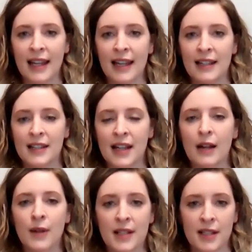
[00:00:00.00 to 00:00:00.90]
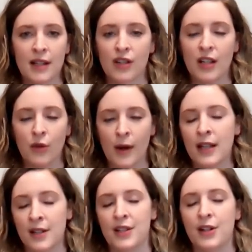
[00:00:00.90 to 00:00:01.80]
And I was initially quite
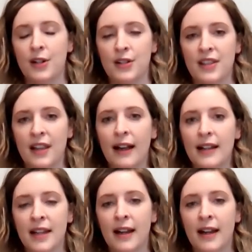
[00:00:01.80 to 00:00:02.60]
concerned that